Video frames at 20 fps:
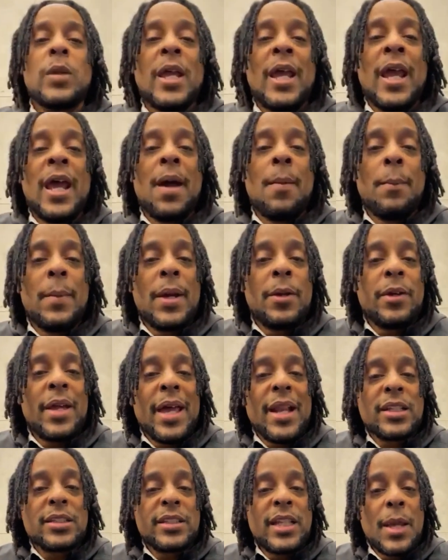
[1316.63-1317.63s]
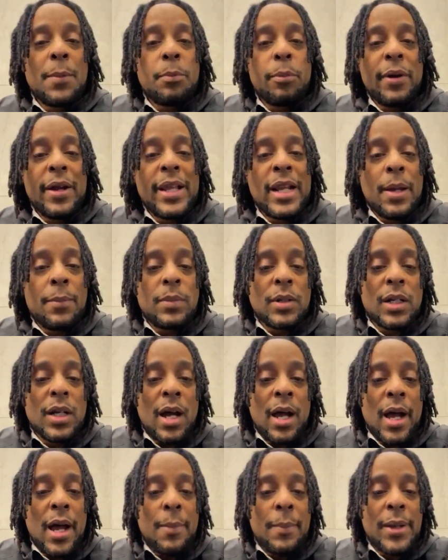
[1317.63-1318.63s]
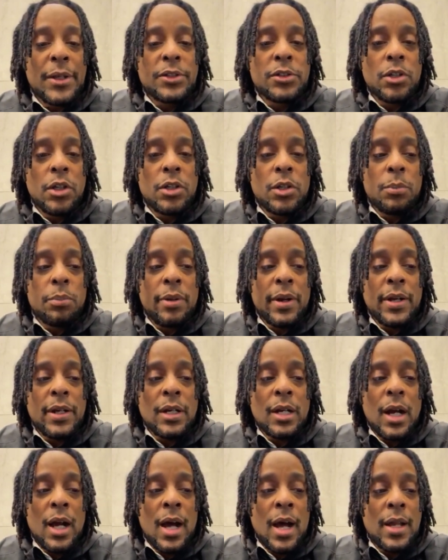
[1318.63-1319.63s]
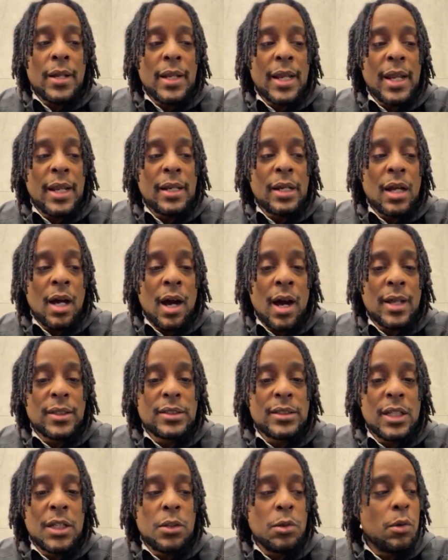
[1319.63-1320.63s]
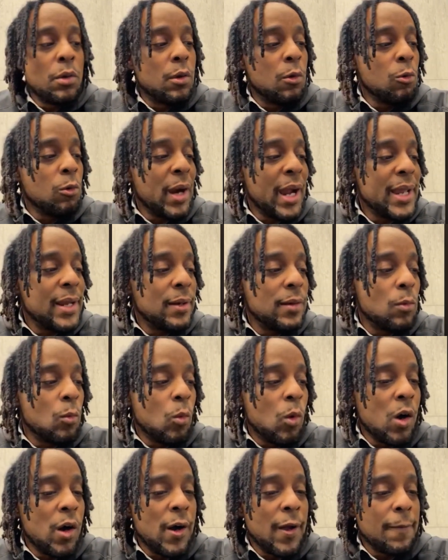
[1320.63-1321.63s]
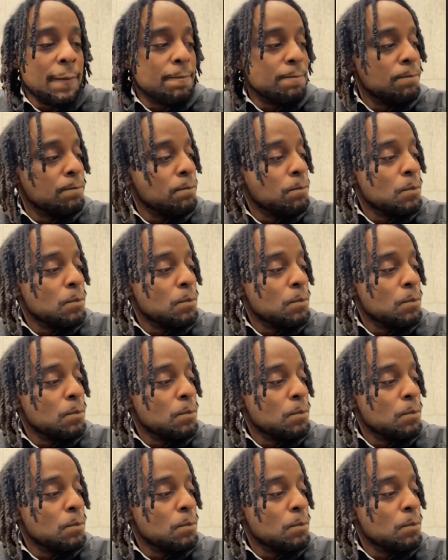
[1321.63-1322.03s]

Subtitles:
Yeah, man, you got to stay prayed up to God. Make sure you pray to God that God send you the right one.